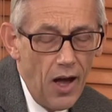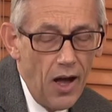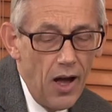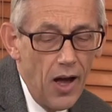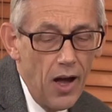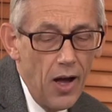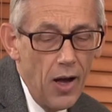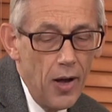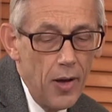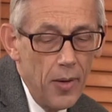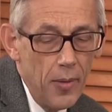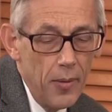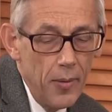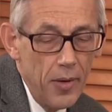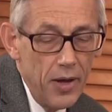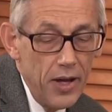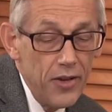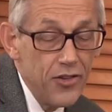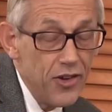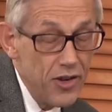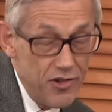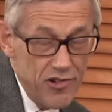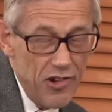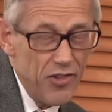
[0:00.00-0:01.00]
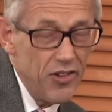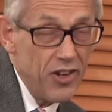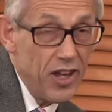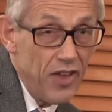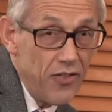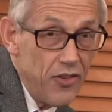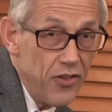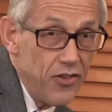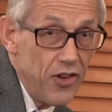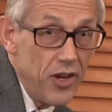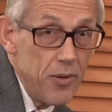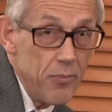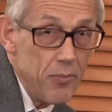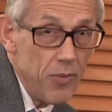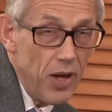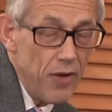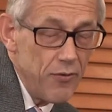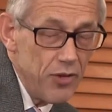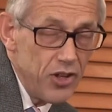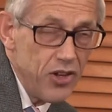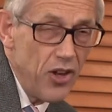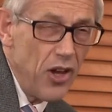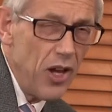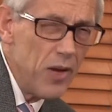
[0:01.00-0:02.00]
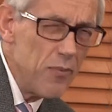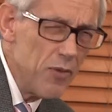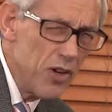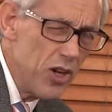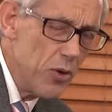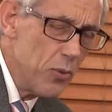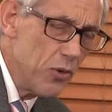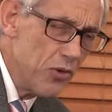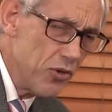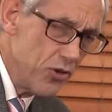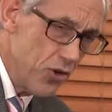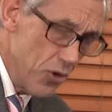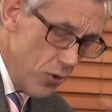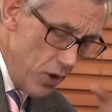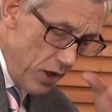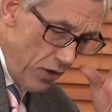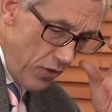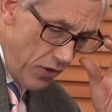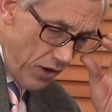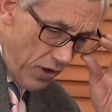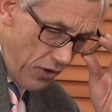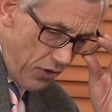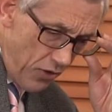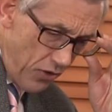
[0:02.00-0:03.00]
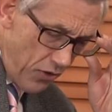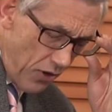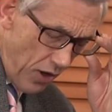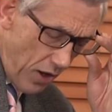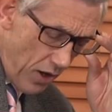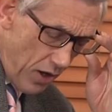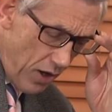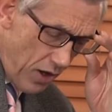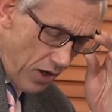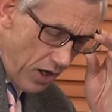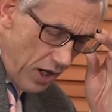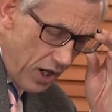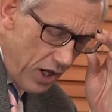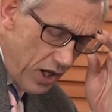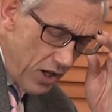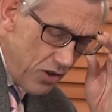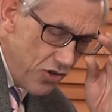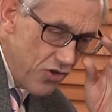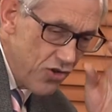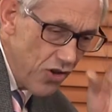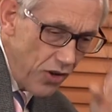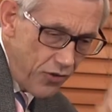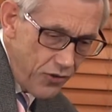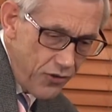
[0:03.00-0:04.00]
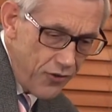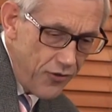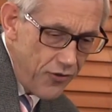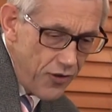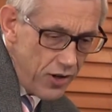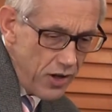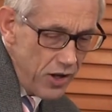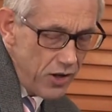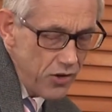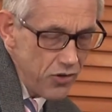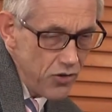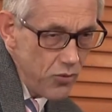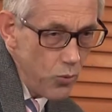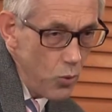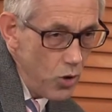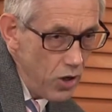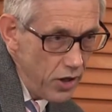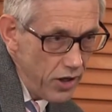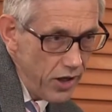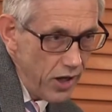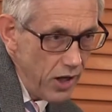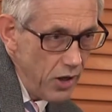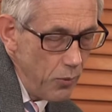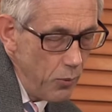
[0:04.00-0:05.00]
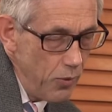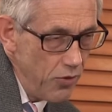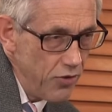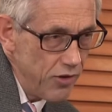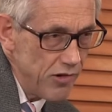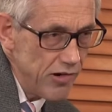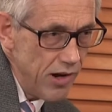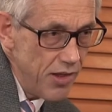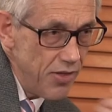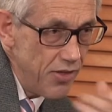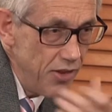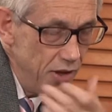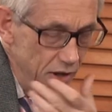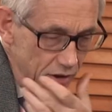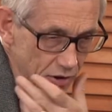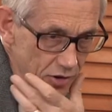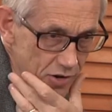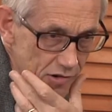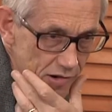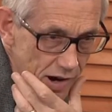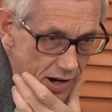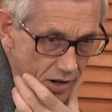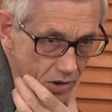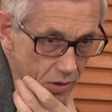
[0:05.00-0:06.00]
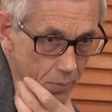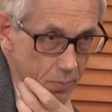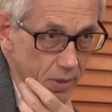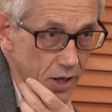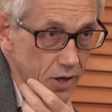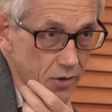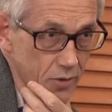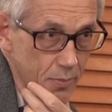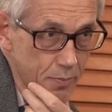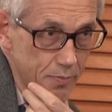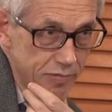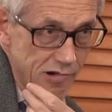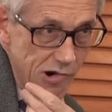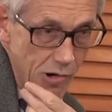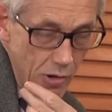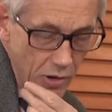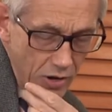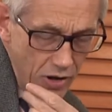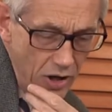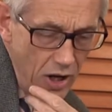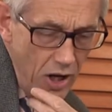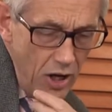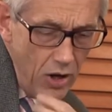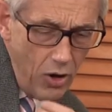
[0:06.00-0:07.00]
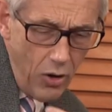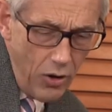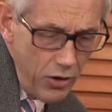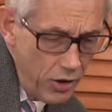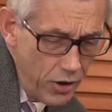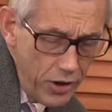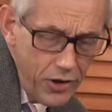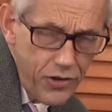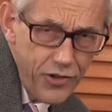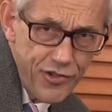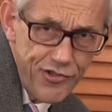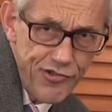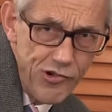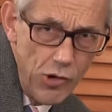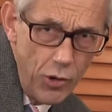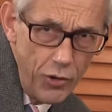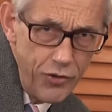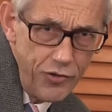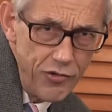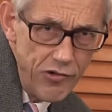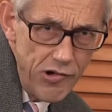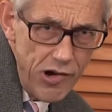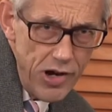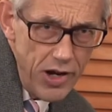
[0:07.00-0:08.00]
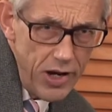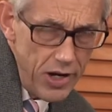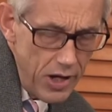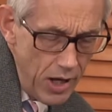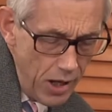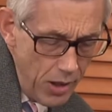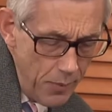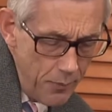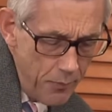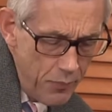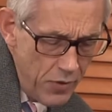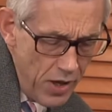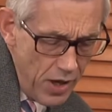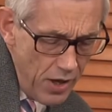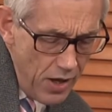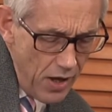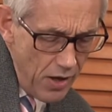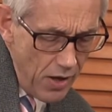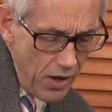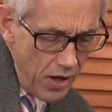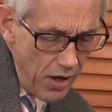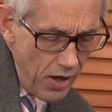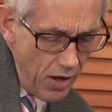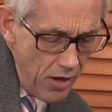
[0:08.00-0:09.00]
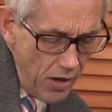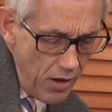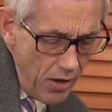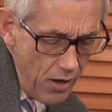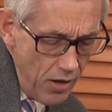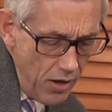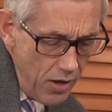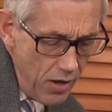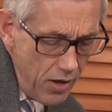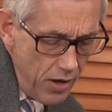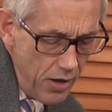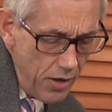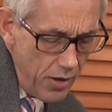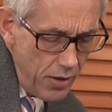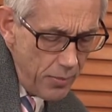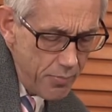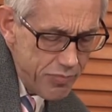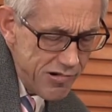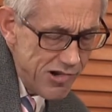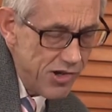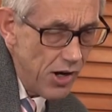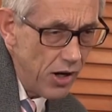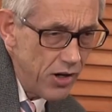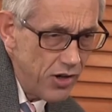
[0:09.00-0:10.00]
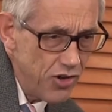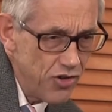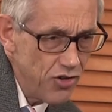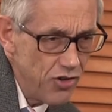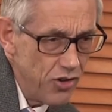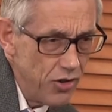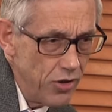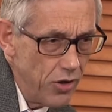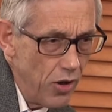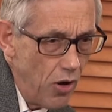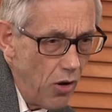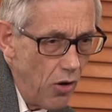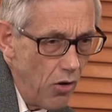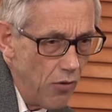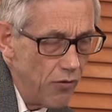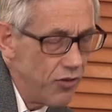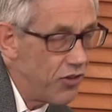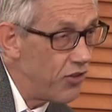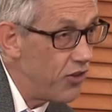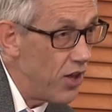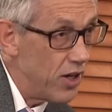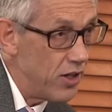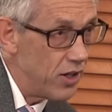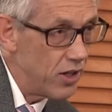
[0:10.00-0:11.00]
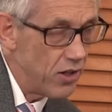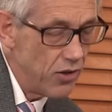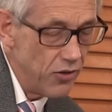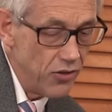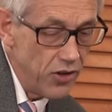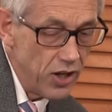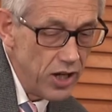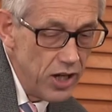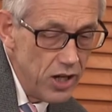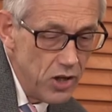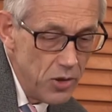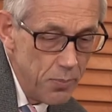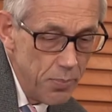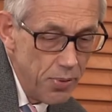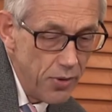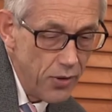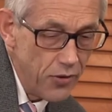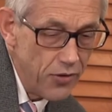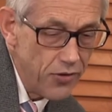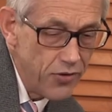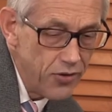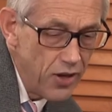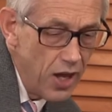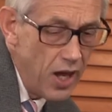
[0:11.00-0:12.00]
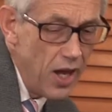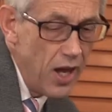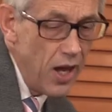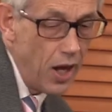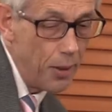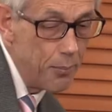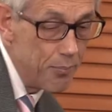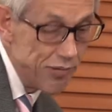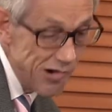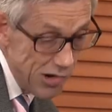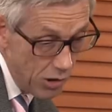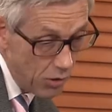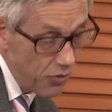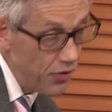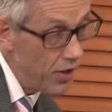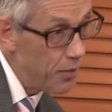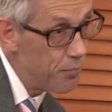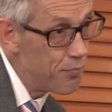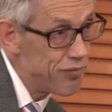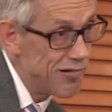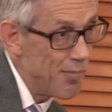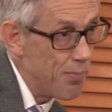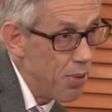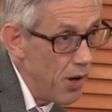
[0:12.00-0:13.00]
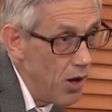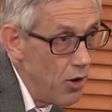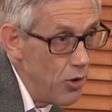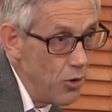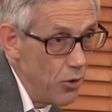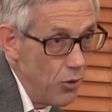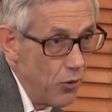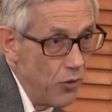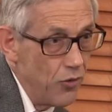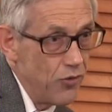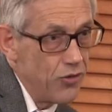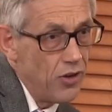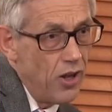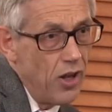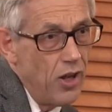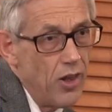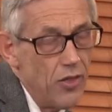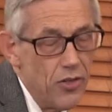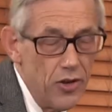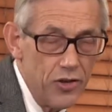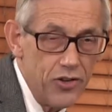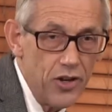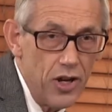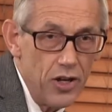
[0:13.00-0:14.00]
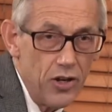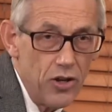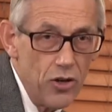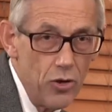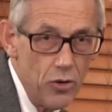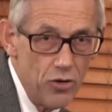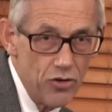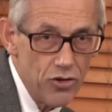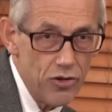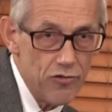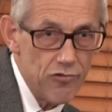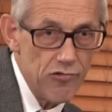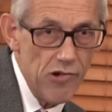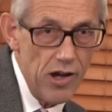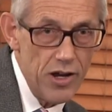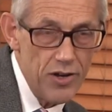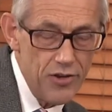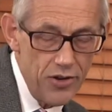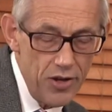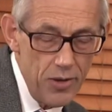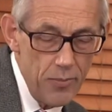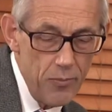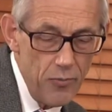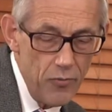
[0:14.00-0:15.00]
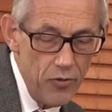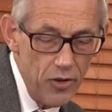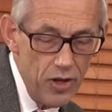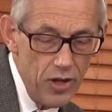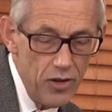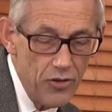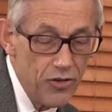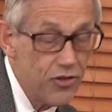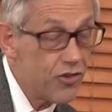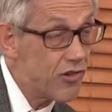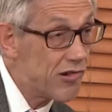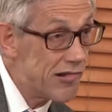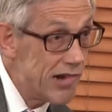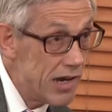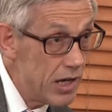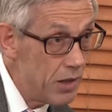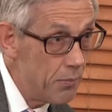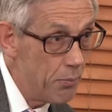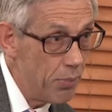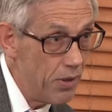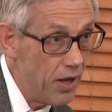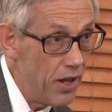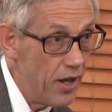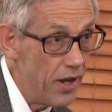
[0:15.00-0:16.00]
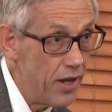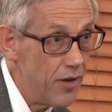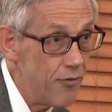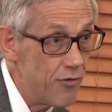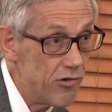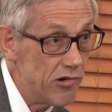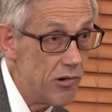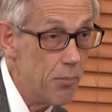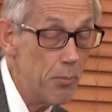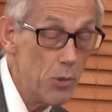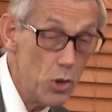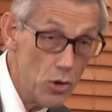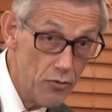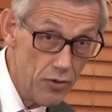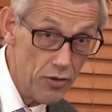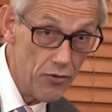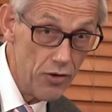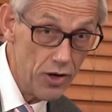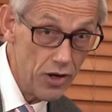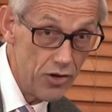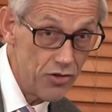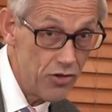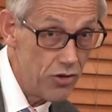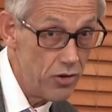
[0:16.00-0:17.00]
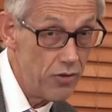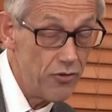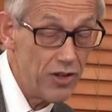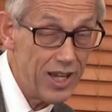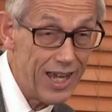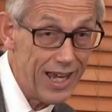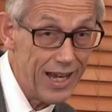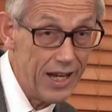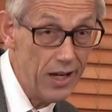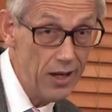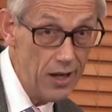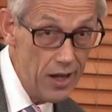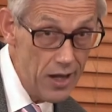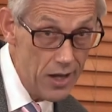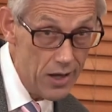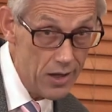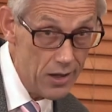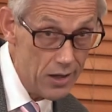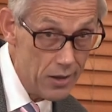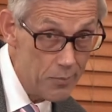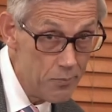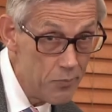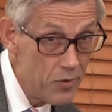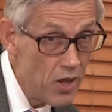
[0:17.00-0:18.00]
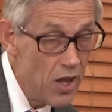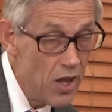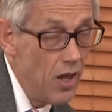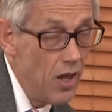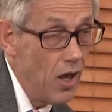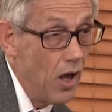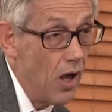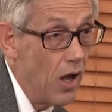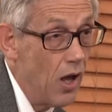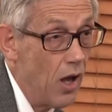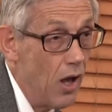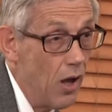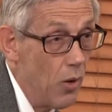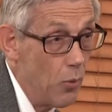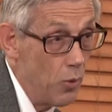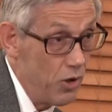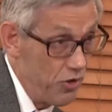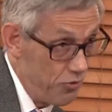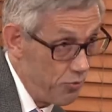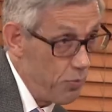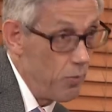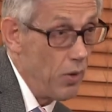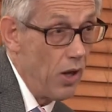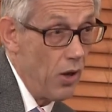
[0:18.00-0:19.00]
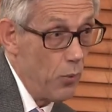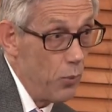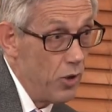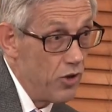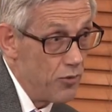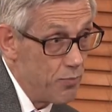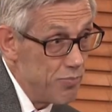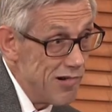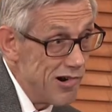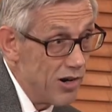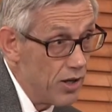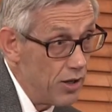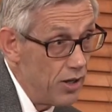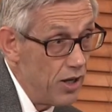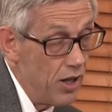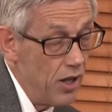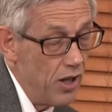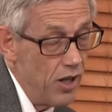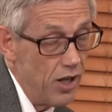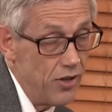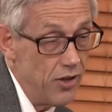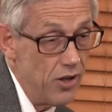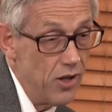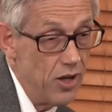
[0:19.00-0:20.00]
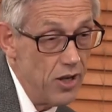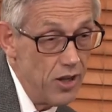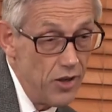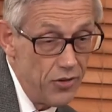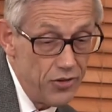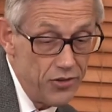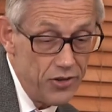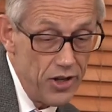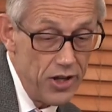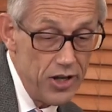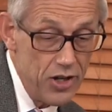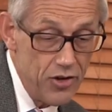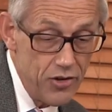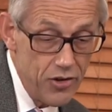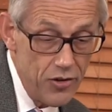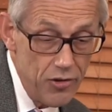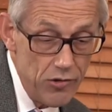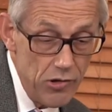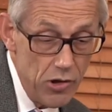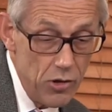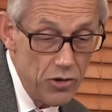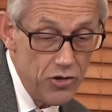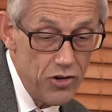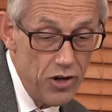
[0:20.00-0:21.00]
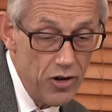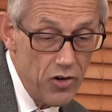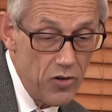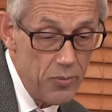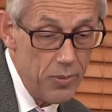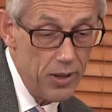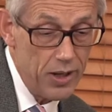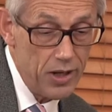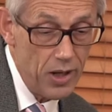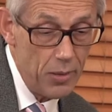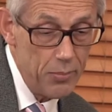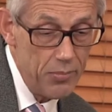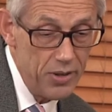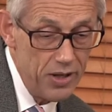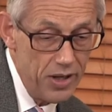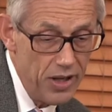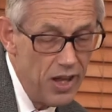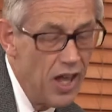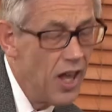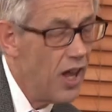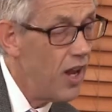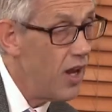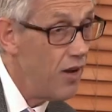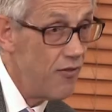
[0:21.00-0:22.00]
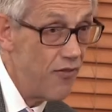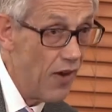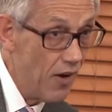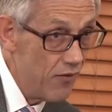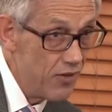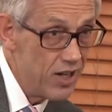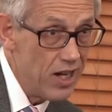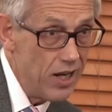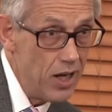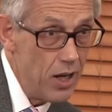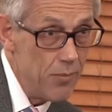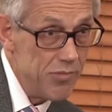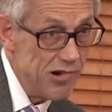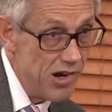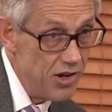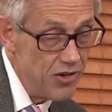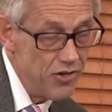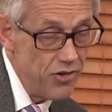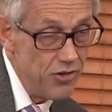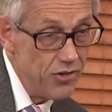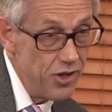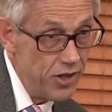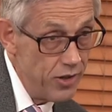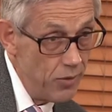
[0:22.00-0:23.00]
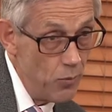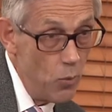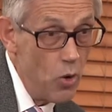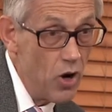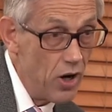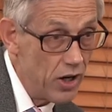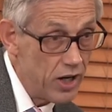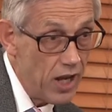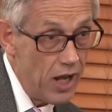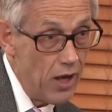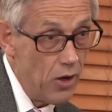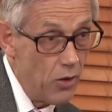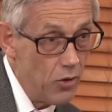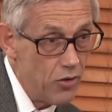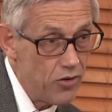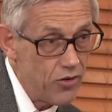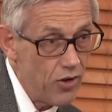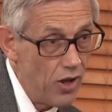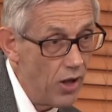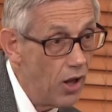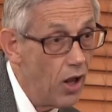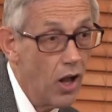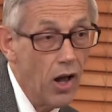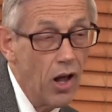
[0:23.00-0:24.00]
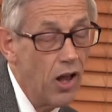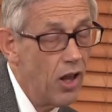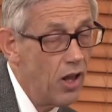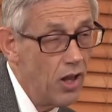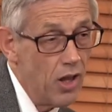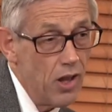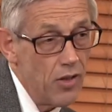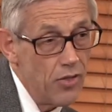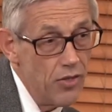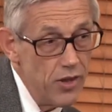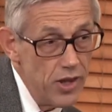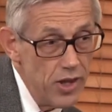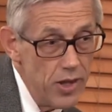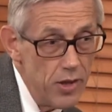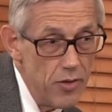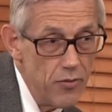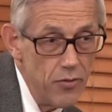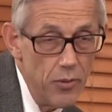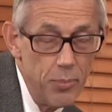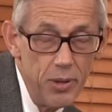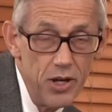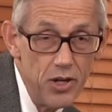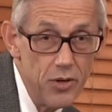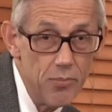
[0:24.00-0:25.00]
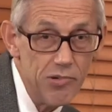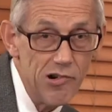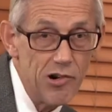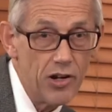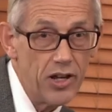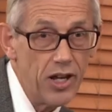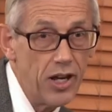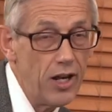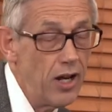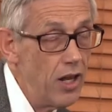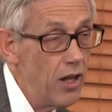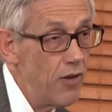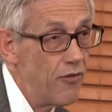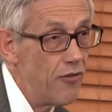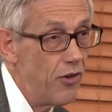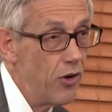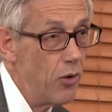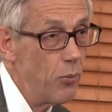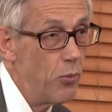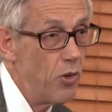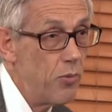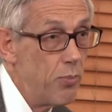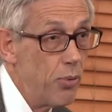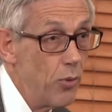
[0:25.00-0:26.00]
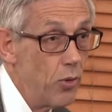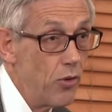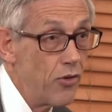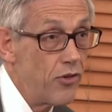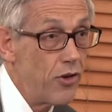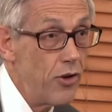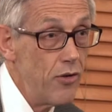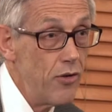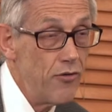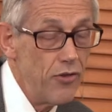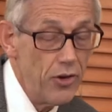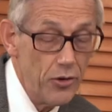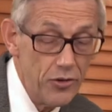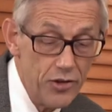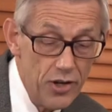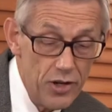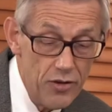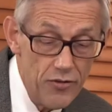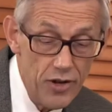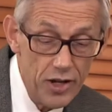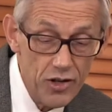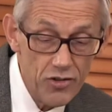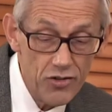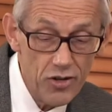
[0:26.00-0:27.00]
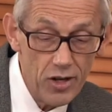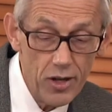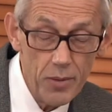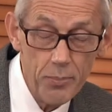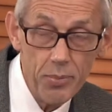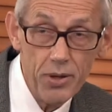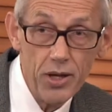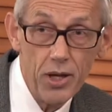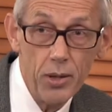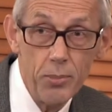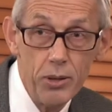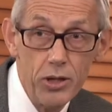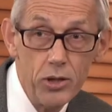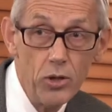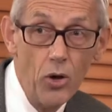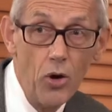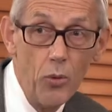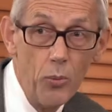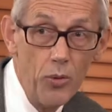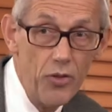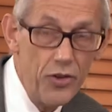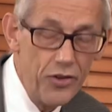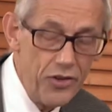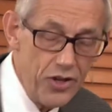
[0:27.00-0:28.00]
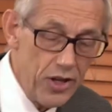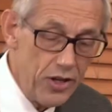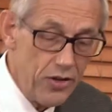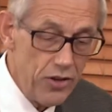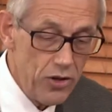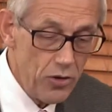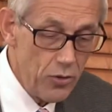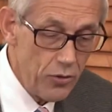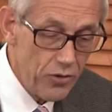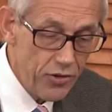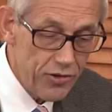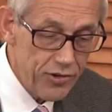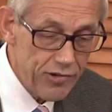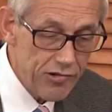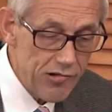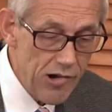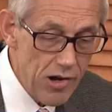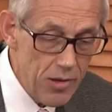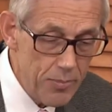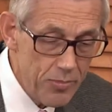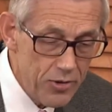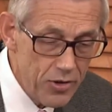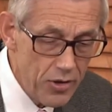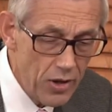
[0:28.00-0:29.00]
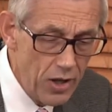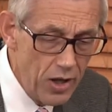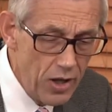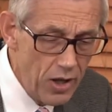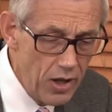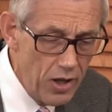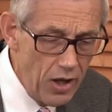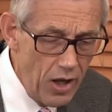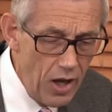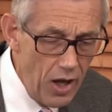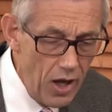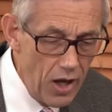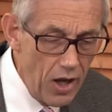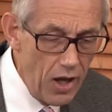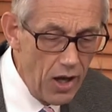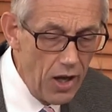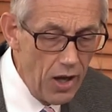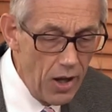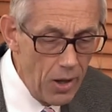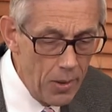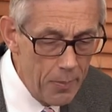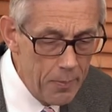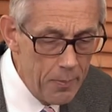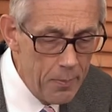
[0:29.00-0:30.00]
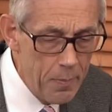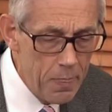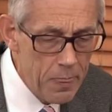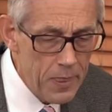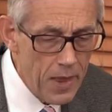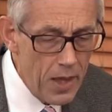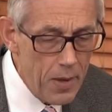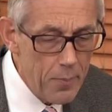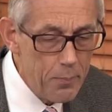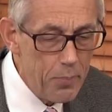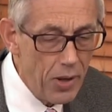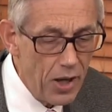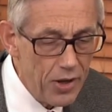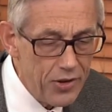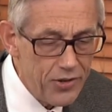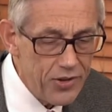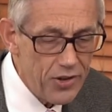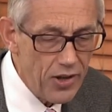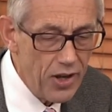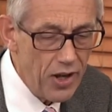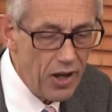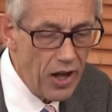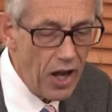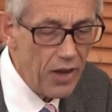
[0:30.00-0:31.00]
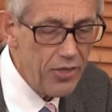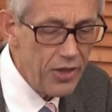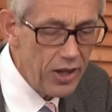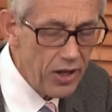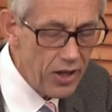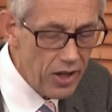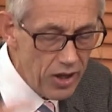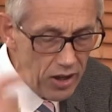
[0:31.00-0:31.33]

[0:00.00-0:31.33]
Uh, it's interesting, at the, same, at the time that he was doing this, uh, he had just finished working with the great theatre director Peter Brook on an extraordinary um, uh, production of Seneca's Oedipus. And Brook then proposed that Ted Hughes should write him the screenplay for a movie version of King Lear, uh, which, uh, which Brook had, had, earlier staged at the Royal Shakespeare Company. In fact, the collaboration didn't work out. Uh, the, the Peter Brook King Lear film with Paul Scofield did eventually appear, but not with the Ted Hughes script. Um, but uh, I think